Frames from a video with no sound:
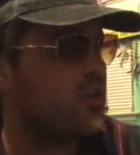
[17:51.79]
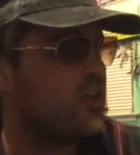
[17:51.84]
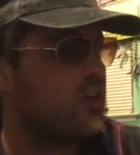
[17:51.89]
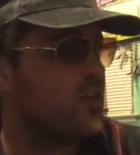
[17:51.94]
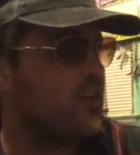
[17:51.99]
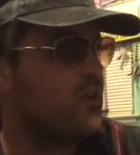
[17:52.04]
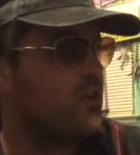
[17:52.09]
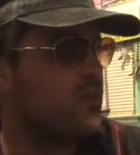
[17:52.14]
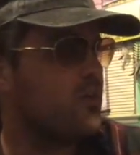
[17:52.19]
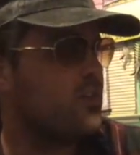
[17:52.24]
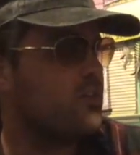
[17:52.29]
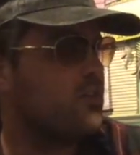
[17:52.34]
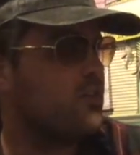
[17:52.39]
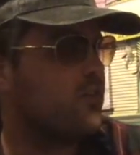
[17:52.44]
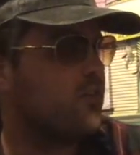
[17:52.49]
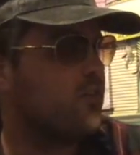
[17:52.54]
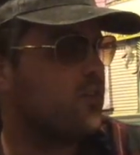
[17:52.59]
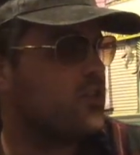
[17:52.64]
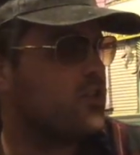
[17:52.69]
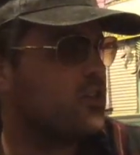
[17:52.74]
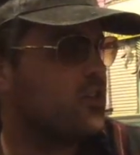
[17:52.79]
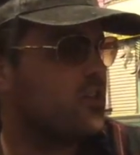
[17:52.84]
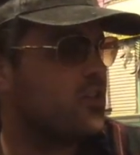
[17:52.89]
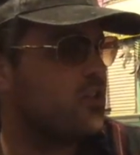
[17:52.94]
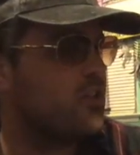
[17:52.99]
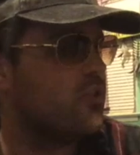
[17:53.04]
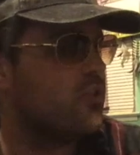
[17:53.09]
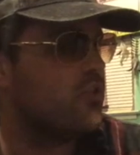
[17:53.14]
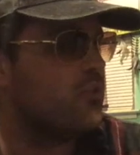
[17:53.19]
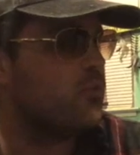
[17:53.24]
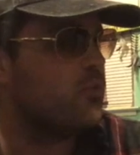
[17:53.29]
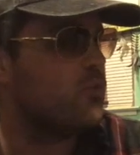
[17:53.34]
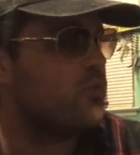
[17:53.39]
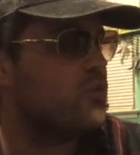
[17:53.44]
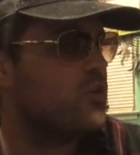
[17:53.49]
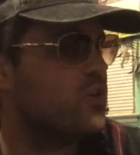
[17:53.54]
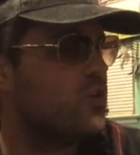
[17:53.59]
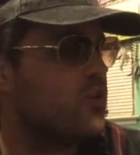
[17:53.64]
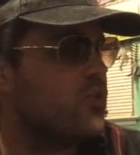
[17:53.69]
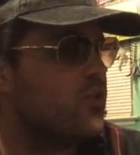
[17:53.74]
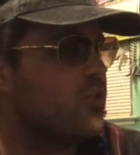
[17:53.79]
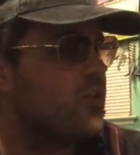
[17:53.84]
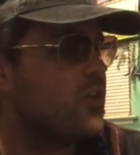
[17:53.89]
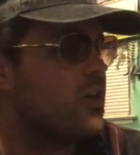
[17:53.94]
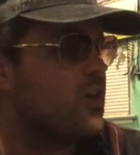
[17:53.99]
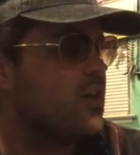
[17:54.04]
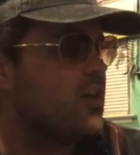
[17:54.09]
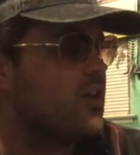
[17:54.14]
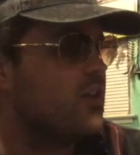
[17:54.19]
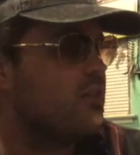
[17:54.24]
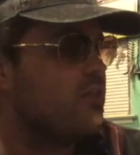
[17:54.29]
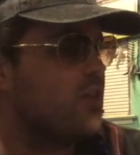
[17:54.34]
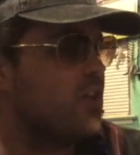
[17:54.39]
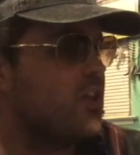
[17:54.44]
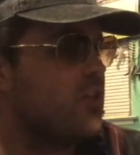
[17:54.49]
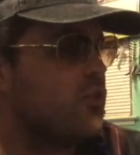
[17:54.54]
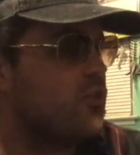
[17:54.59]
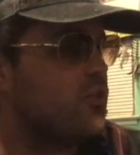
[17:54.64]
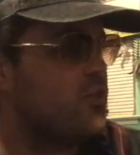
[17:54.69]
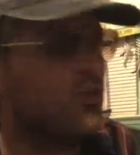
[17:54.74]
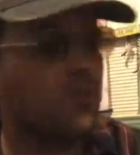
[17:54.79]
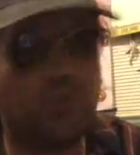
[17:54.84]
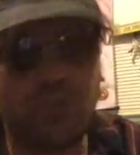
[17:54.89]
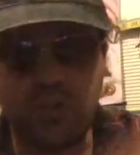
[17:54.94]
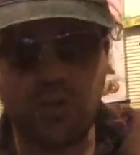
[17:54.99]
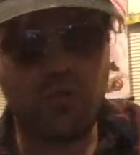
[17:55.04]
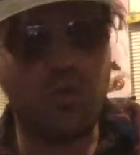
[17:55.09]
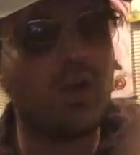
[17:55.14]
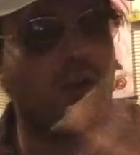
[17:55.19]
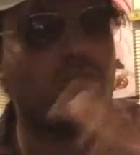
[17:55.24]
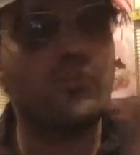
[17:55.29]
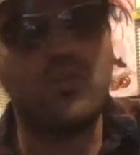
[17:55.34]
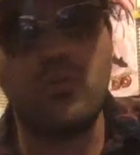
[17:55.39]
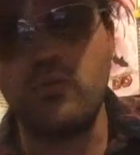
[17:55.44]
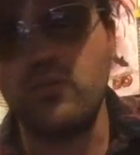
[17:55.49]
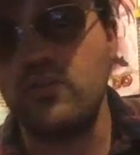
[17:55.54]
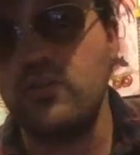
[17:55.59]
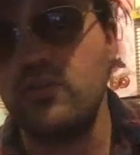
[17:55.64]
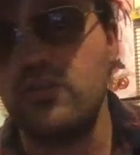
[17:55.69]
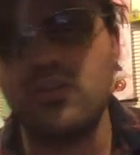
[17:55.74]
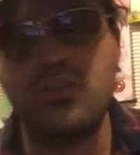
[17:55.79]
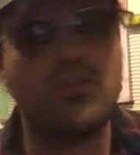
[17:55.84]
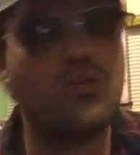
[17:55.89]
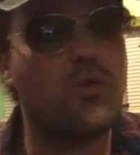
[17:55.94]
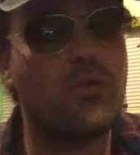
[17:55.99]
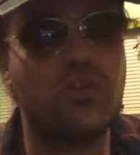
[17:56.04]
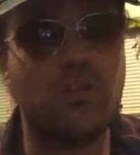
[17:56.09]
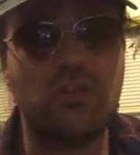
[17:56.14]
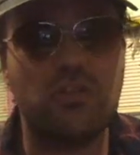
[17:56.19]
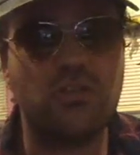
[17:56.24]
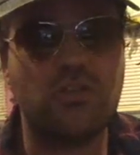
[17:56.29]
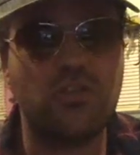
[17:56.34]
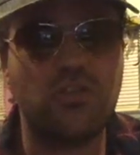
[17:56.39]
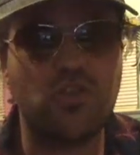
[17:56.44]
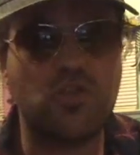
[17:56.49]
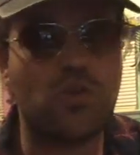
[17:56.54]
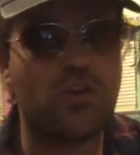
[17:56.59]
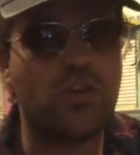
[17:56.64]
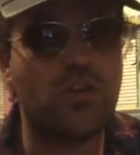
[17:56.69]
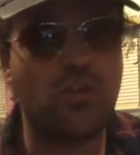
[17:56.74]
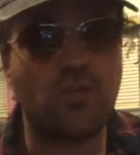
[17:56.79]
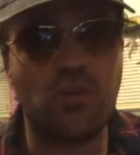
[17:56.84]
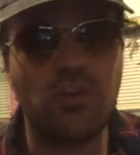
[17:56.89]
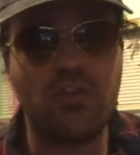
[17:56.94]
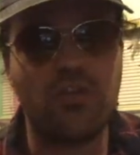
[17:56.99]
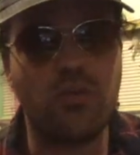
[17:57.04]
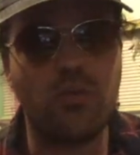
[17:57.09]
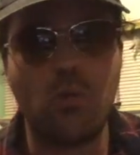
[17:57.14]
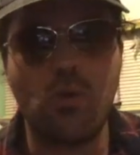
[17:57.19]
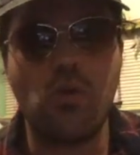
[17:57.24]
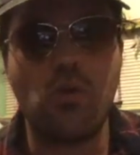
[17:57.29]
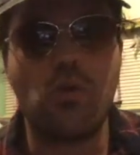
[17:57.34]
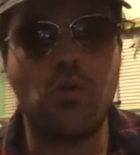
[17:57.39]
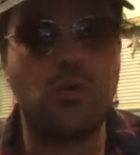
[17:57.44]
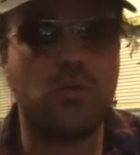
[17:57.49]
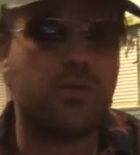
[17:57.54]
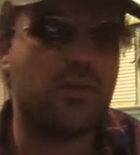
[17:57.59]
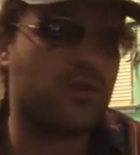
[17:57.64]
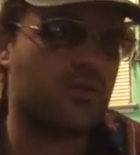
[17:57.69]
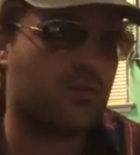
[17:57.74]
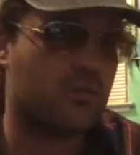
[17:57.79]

Not only does he finish the kills the Mutos, The he going to go and turn around, going and just go and destroy the rest of the world.